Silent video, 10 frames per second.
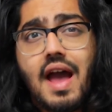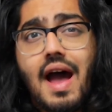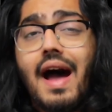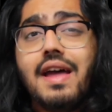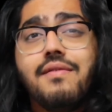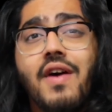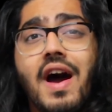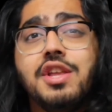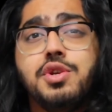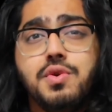I
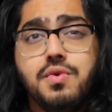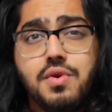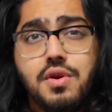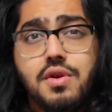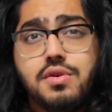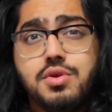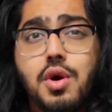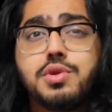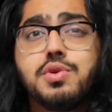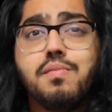advise you not to